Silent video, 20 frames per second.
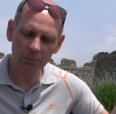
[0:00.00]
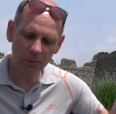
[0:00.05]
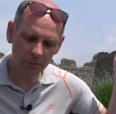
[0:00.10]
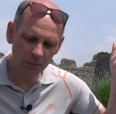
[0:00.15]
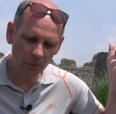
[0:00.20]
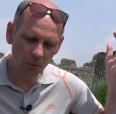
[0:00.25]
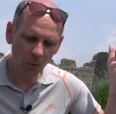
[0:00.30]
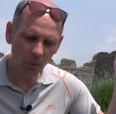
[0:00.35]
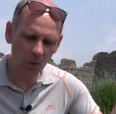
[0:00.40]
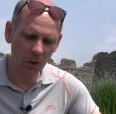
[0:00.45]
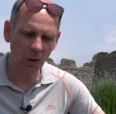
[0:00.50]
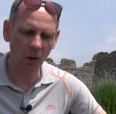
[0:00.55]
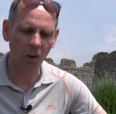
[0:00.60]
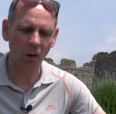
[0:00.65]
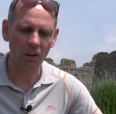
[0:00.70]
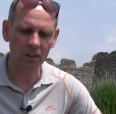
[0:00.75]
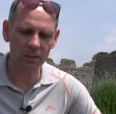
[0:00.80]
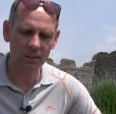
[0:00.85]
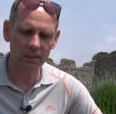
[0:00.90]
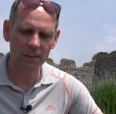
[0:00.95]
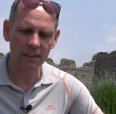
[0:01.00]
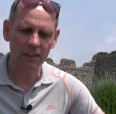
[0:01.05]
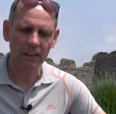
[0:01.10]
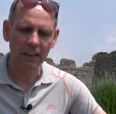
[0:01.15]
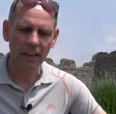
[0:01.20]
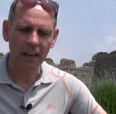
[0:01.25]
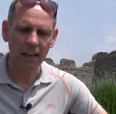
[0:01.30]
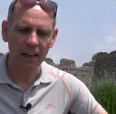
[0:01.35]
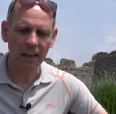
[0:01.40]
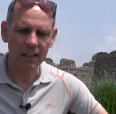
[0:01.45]
before God
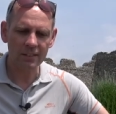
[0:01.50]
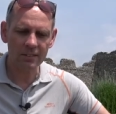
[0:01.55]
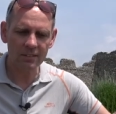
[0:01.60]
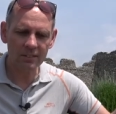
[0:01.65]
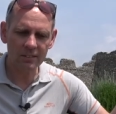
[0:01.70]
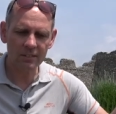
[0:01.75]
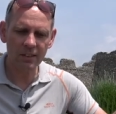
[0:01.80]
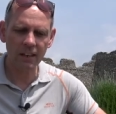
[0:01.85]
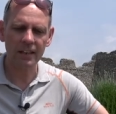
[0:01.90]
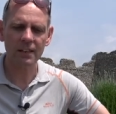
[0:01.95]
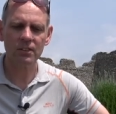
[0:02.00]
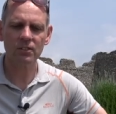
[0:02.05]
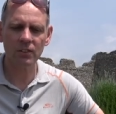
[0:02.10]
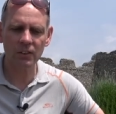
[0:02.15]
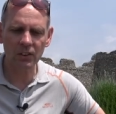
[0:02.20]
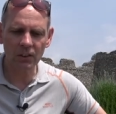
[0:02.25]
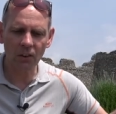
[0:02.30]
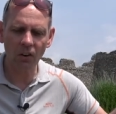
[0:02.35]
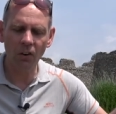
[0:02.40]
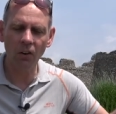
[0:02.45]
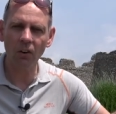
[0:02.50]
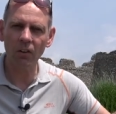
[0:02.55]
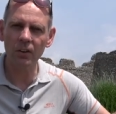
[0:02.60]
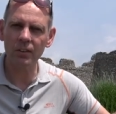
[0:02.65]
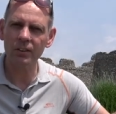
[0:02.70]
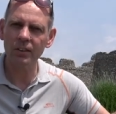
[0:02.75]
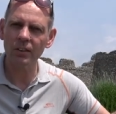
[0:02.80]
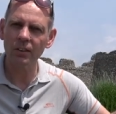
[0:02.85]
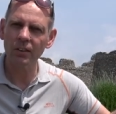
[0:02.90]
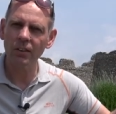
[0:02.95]
and say to
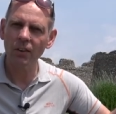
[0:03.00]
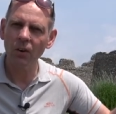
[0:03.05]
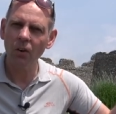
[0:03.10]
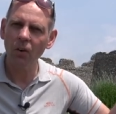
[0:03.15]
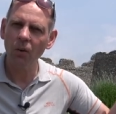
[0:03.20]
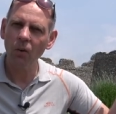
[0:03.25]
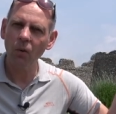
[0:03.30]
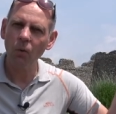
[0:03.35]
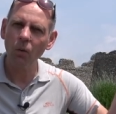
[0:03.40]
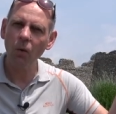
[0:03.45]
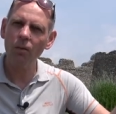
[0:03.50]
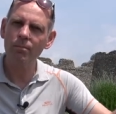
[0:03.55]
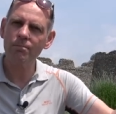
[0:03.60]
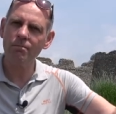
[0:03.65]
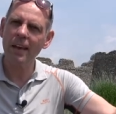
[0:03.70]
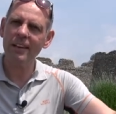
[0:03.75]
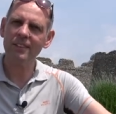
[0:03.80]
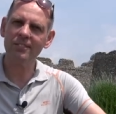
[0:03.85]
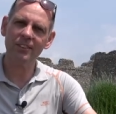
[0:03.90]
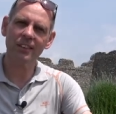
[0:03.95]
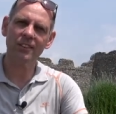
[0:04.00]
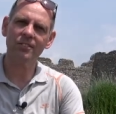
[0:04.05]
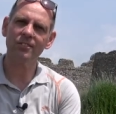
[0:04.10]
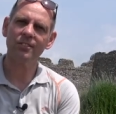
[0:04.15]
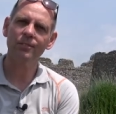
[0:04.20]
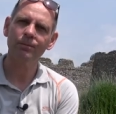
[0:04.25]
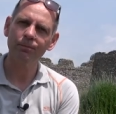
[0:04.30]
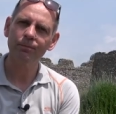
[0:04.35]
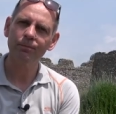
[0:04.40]
God, What message